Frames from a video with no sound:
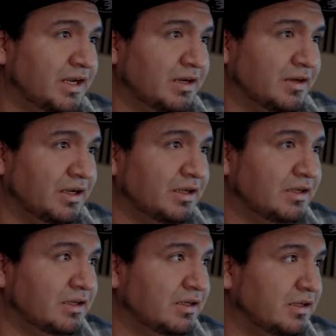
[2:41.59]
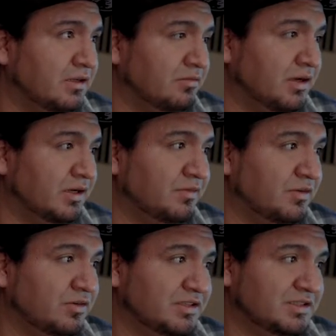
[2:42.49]
area, right? If you
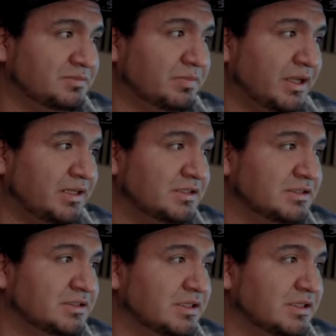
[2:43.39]
notice this page,